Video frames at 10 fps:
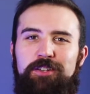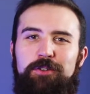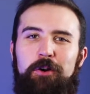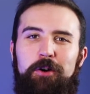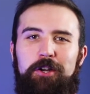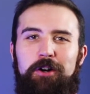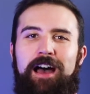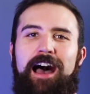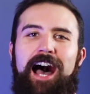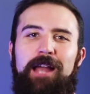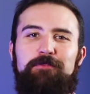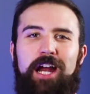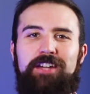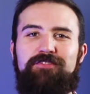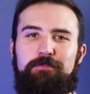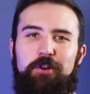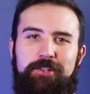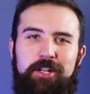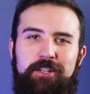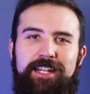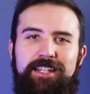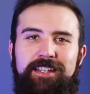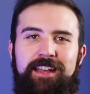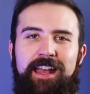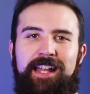tutorial. I'm Ryan from Particle 80.